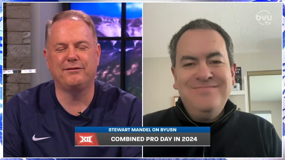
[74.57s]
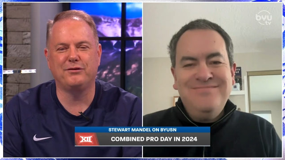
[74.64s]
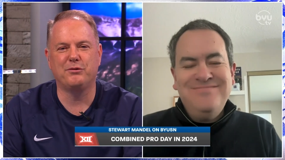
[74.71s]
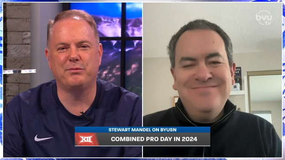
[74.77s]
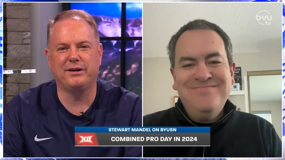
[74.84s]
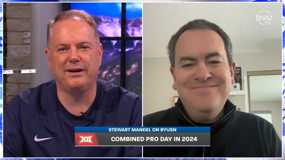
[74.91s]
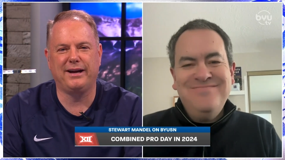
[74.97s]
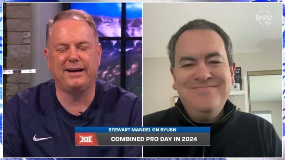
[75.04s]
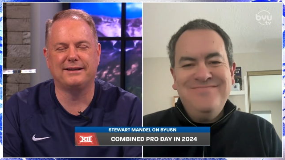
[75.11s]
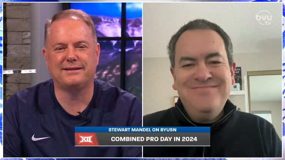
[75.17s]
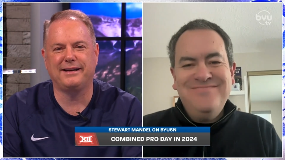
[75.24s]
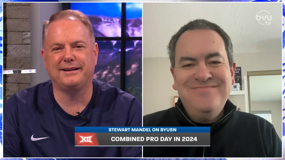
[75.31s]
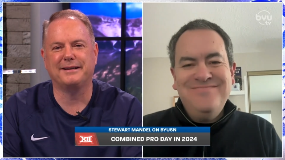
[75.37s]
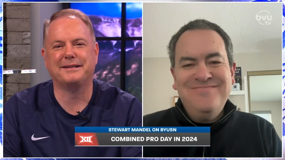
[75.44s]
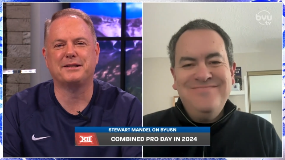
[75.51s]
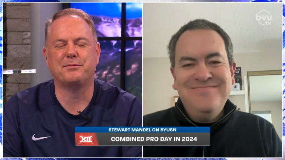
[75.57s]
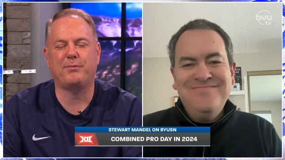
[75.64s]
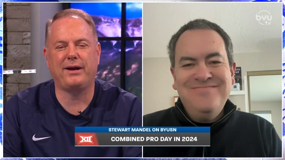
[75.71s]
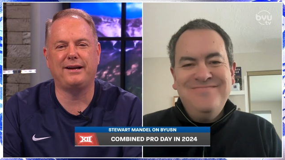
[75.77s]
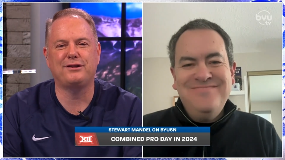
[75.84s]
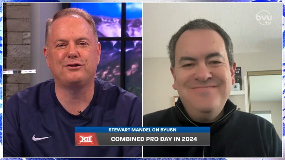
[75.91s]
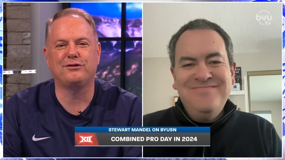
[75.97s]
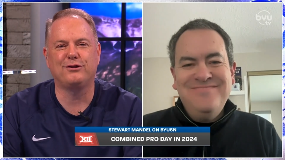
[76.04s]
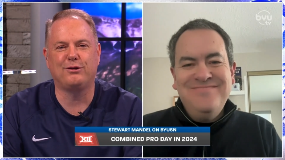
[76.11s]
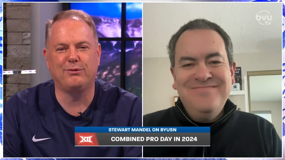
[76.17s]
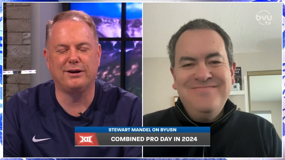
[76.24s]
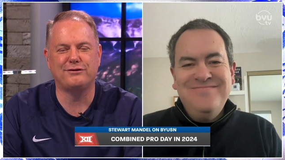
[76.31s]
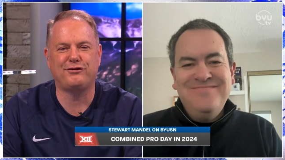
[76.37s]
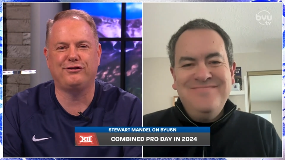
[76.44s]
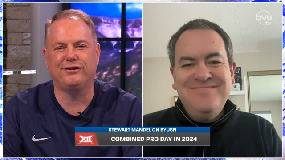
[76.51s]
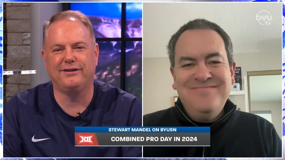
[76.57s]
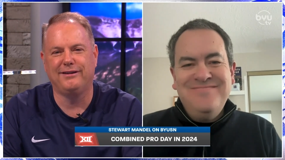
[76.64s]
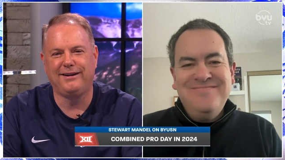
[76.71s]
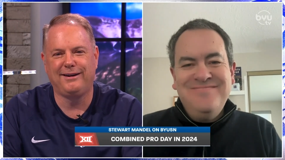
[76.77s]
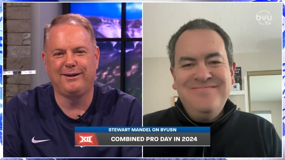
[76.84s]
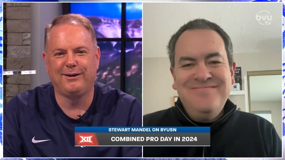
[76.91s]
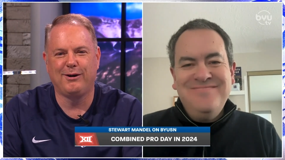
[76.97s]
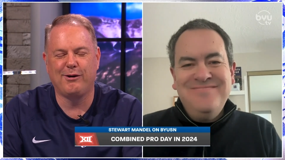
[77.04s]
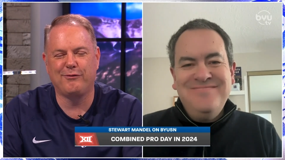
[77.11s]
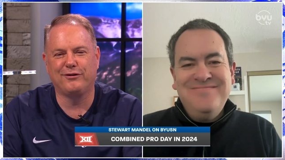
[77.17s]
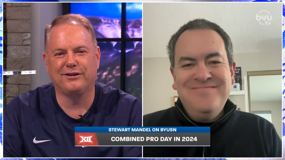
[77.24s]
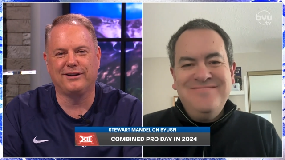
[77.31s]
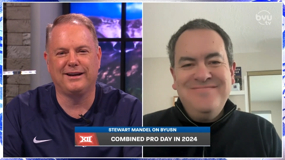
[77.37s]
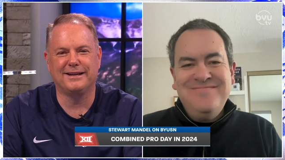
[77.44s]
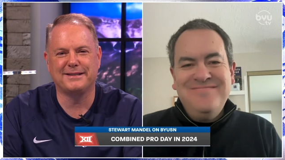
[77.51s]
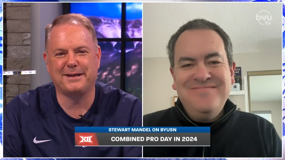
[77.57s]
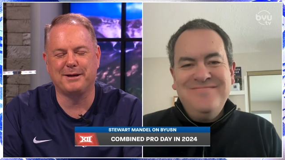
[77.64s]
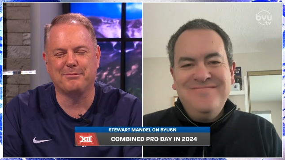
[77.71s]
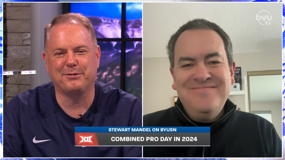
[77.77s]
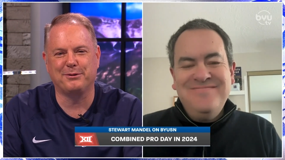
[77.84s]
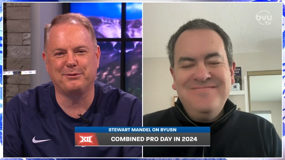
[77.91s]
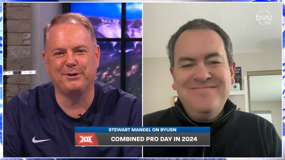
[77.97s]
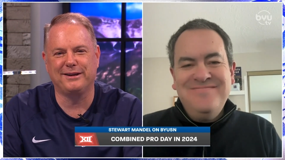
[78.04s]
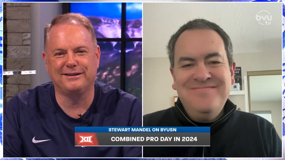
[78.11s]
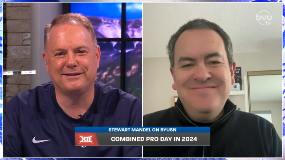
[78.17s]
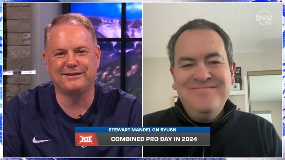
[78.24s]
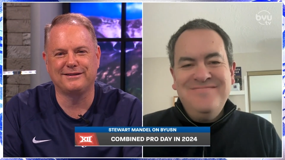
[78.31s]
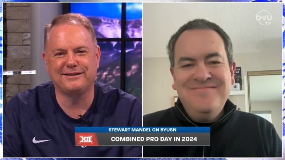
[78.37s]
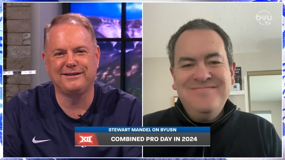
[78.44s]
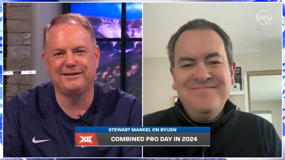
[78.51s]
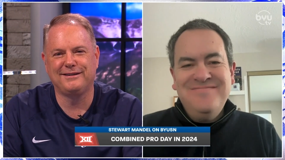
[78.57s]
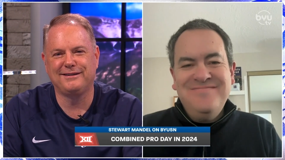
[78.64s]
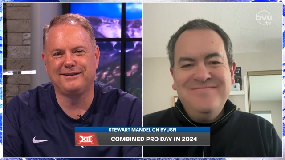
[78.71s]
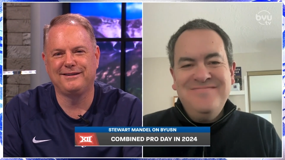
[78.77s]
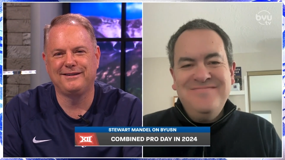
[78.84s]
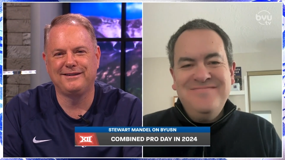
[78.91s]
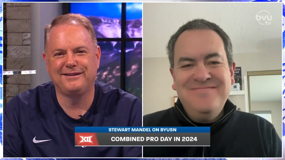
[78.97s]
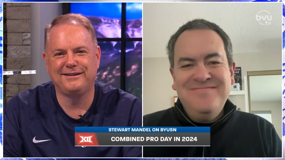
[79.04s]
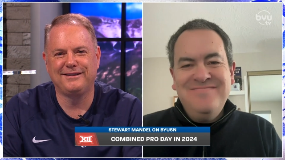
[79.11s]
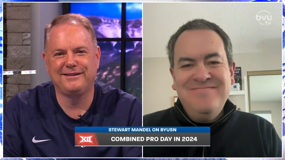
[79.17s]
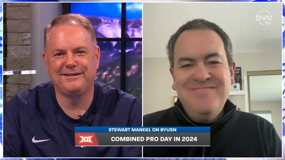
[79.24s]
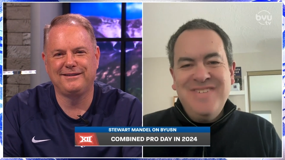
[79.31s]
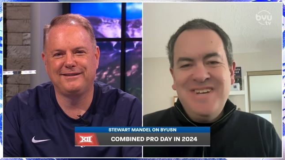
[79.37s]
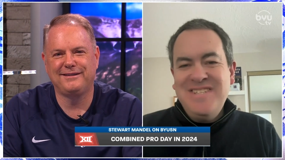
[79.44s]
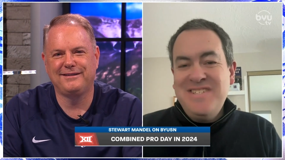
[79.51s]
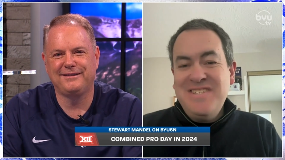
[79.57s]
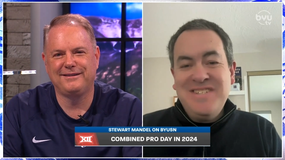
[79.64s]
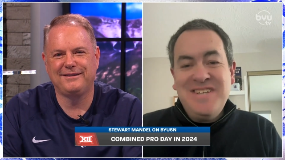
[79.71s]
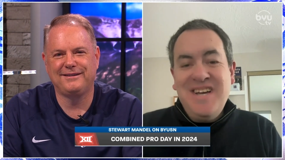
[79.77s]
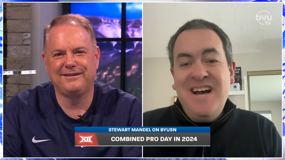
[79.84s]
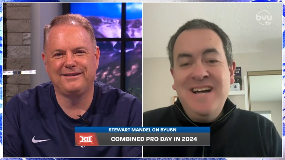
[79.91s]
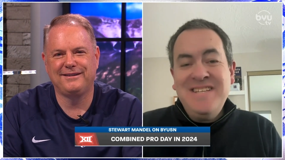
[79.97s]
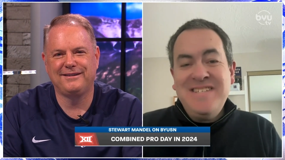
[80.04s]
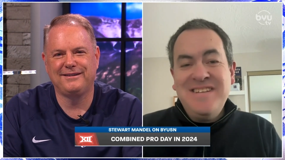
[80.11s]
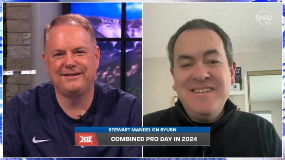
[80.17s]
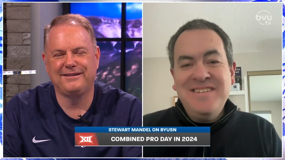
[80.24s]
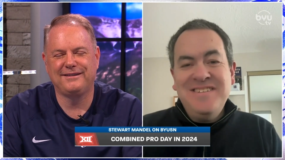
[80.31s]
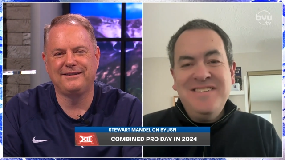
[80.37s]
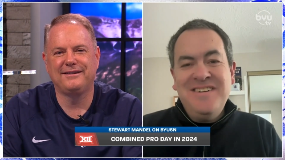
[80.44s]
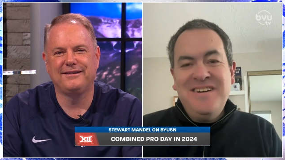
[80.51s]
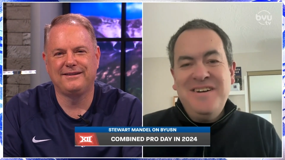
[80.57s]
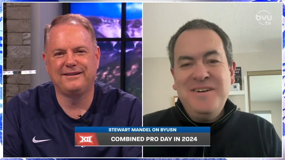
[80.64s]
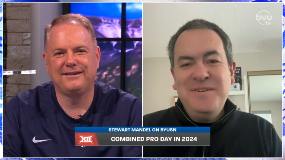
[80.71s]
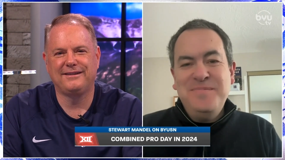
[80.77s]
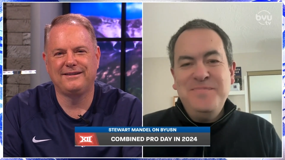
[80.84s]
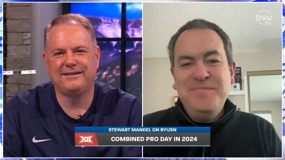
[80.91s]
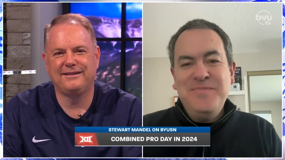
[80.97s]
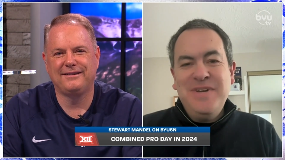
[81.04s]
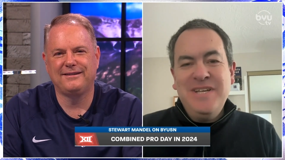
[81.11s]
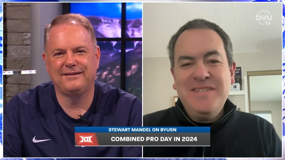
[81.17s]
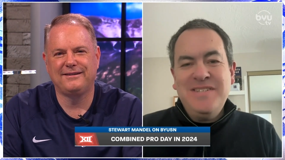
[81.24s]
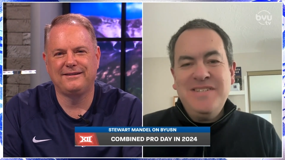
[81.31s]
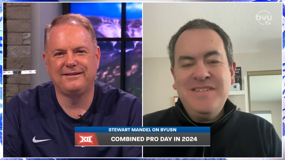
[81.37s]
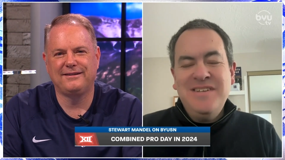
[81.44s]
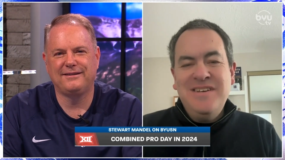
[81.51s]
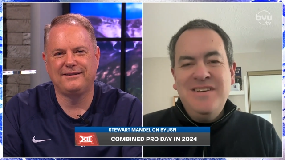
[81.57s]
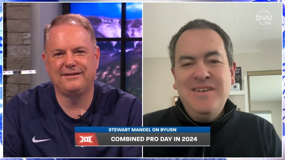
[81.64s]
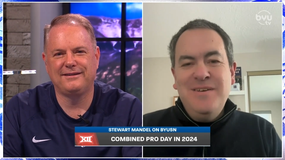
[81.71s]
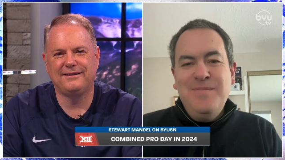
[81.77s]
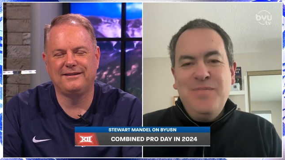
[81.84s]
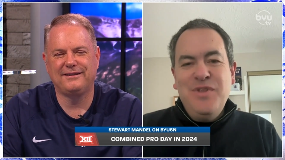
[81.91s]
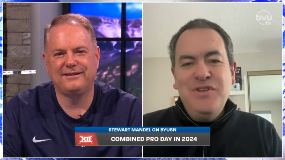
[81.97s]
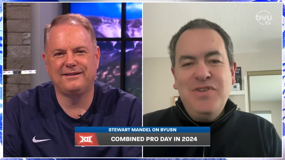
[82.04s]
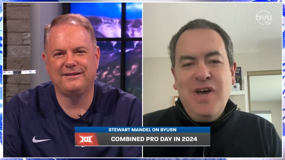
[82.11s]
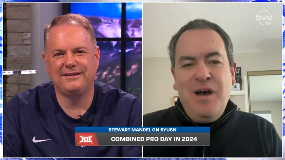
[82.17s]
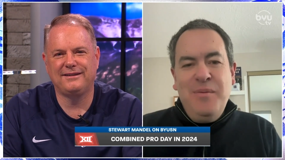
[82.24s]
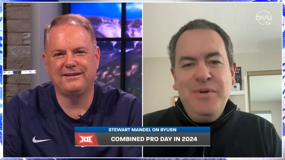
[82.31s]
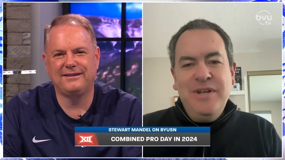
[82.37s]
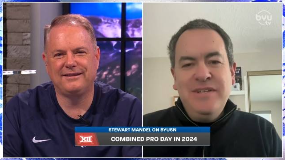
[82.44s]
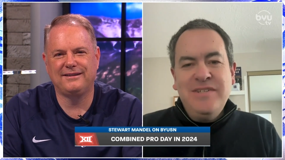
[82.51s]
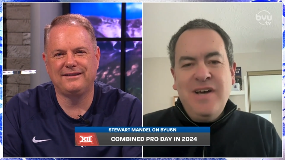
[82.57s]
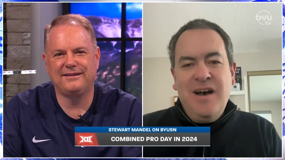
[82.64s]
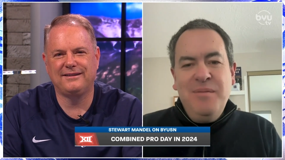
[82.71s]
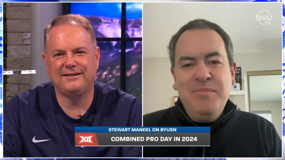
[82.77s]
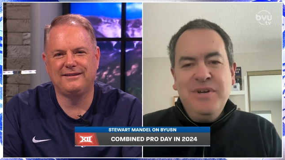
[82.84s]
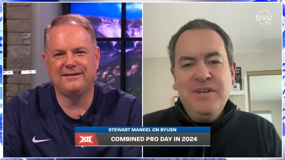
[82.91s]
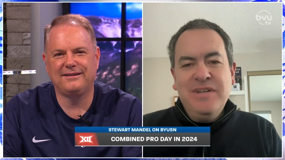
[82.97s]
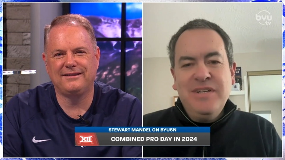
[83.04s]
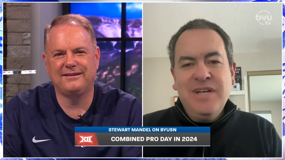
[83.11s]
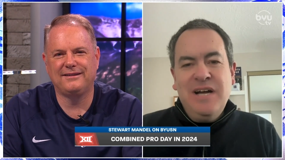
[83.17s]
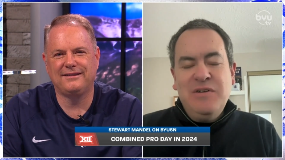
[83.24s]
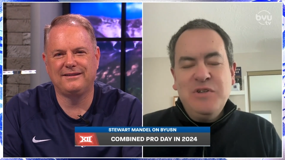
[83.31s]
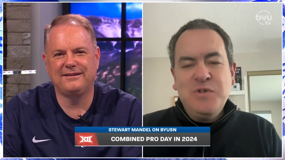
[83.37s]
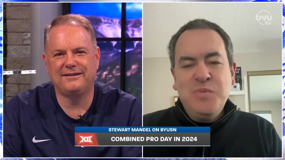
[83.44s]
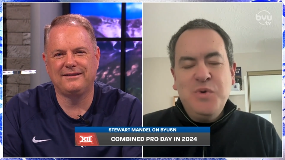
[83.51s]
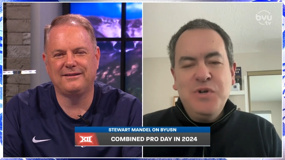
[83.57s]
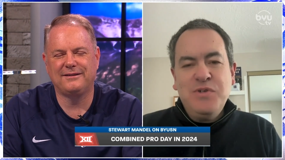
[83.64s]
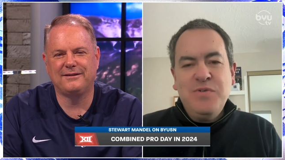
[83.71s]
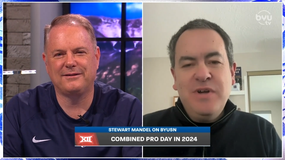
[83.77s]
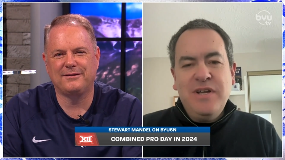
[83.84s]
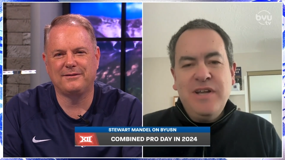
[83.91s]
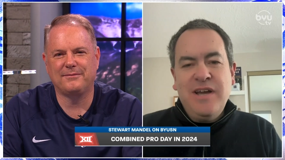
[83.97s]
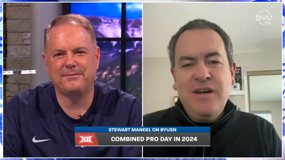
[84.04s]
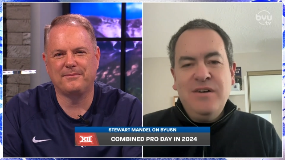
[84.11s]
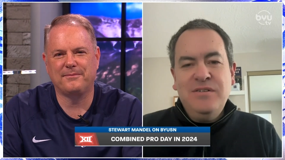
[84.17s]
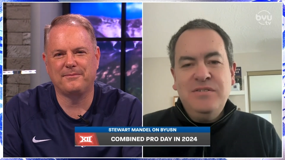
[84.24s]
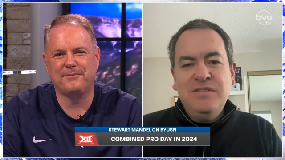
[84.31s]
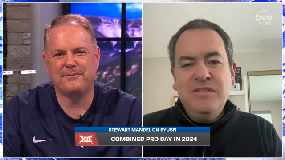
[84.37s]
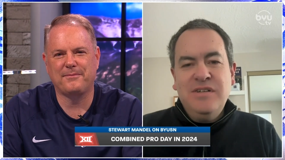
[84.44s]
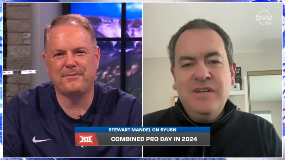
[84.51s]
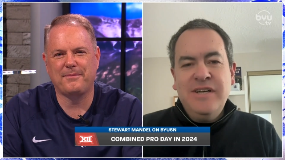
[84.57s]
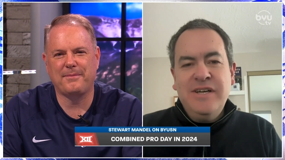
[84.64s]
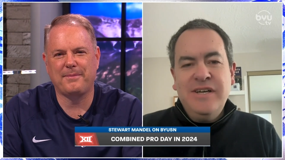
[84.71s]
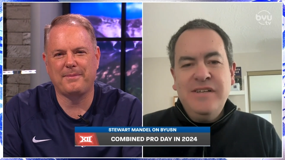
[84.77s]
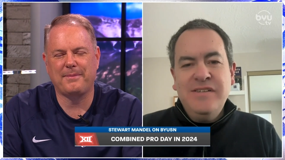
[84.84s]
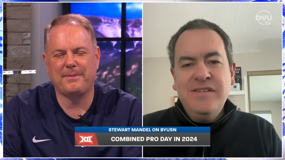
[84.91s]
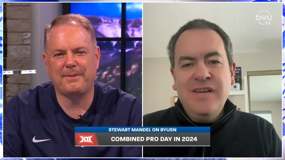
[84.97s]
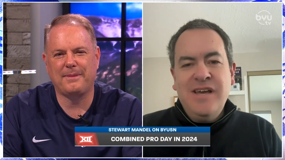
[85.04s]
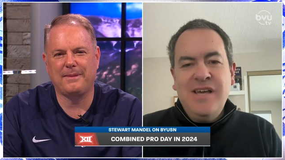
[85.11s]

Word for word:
Speaker 1: have you been asked an expansion question over the last couple of weeks?
Speaker 2: It's it's constant. Um, it's the dominant topic in college sports right now, and